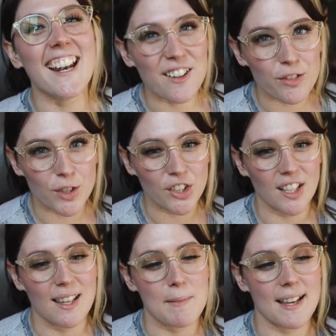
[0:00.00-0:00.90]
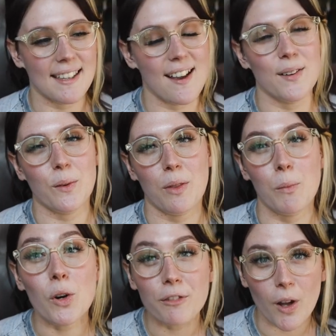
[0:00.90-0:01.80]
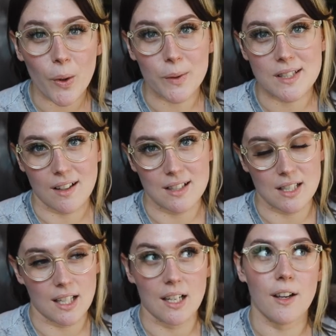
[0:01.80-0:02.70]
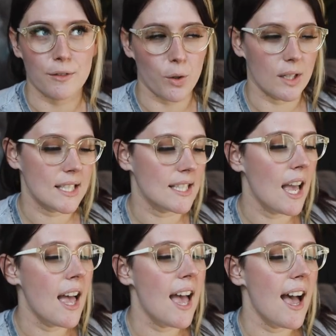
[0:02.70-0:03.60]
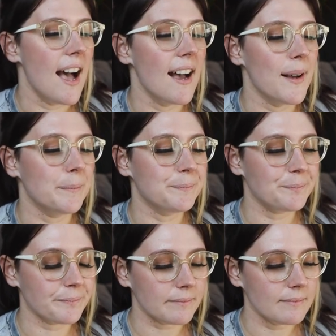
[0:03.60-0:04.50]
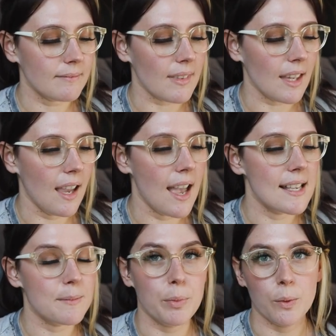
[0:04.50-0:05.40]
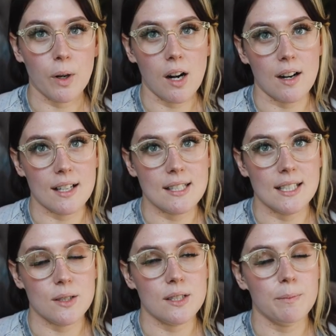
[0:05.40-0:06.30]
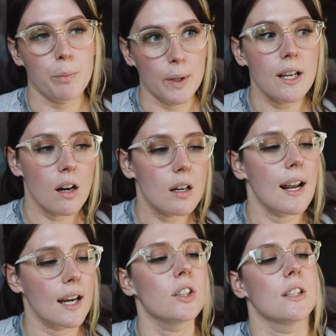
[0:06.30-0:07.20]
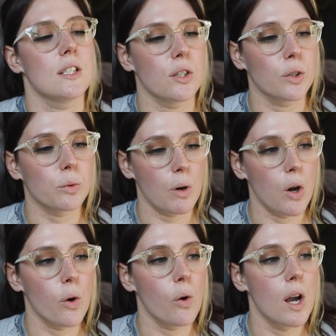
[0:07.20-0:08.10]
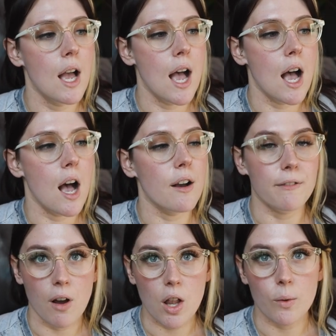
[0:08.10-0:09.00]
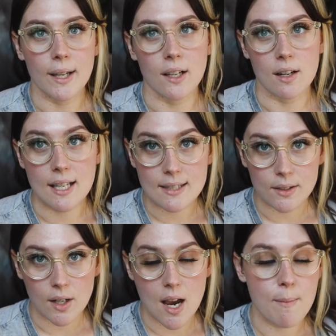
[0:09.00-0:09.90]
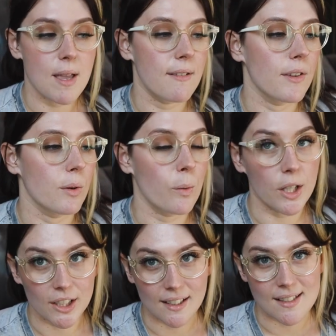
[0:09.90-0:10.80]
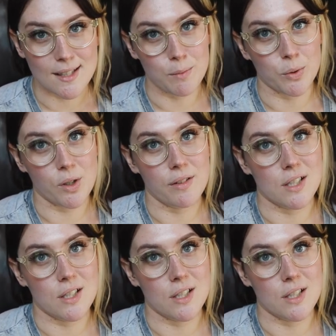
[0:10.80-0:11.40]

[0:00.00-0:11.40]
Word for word: and unfortunately, my account with more followers got deleted, of course. Um, as boudoir artists, it's pretty hard actually to grow a following on Instagram. If you are watching this as a boudoir